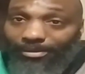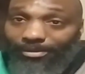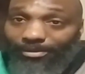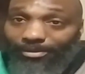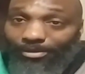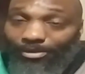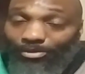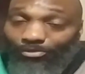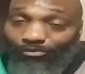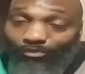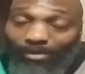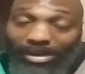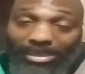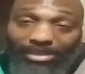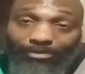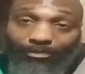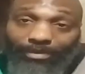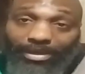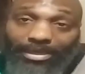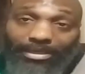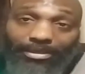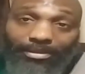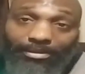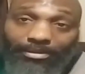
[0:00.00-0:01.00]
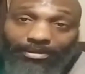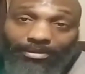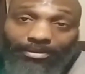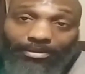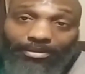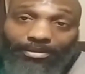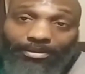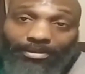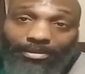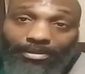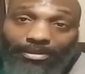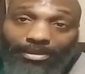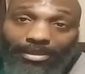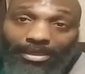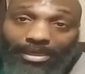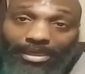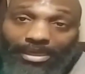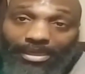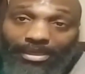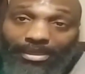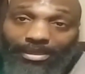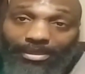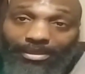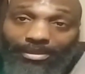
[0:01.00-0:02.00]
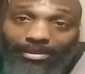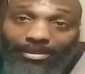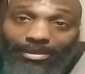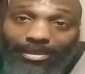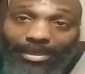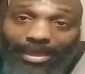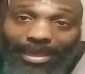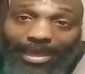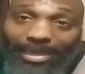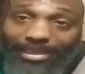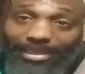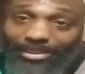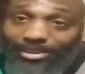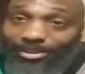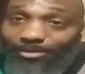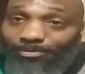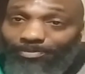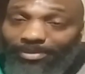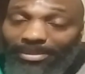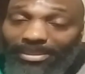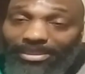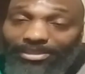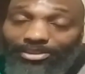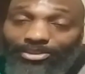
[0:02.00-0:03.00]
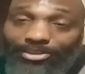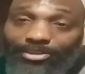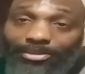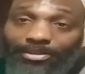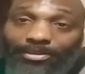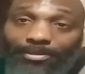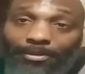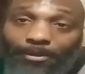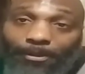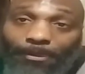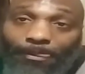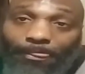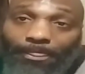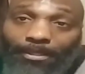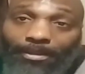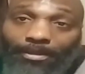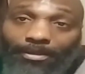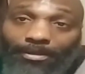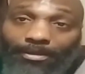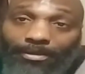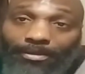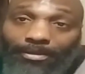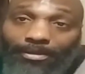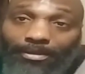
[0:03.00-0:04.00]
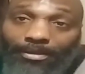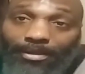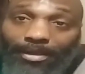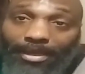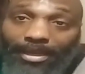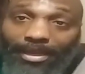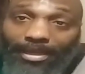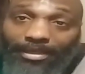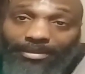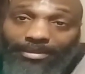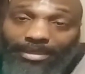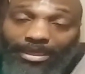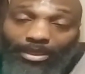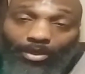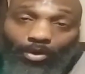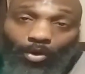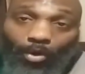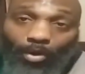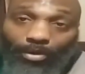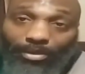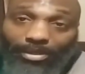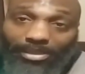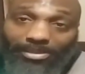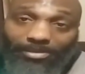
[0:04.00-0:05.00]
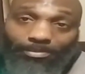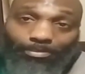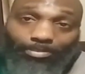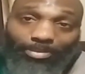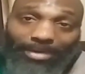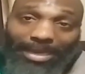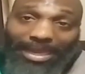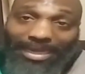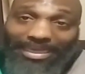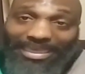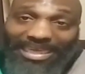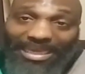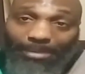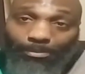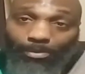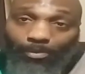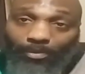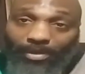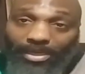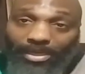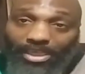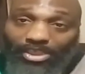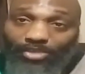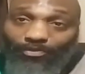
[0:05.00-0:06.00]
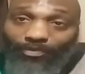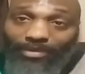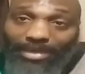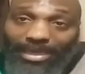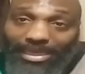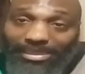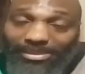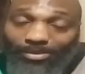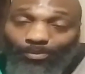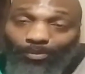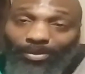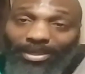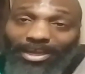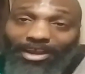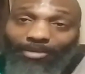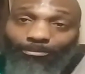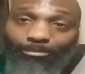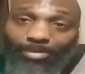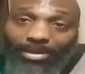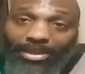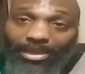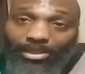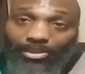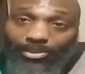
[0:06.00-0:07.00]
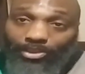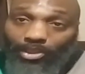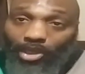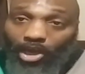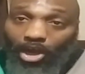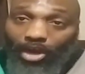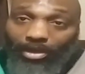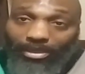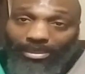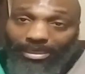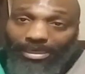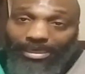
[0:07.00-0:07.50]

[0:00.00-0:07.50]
rhetoric, hate speech, and they're calling us black Hebrew Israelites. We are being targeted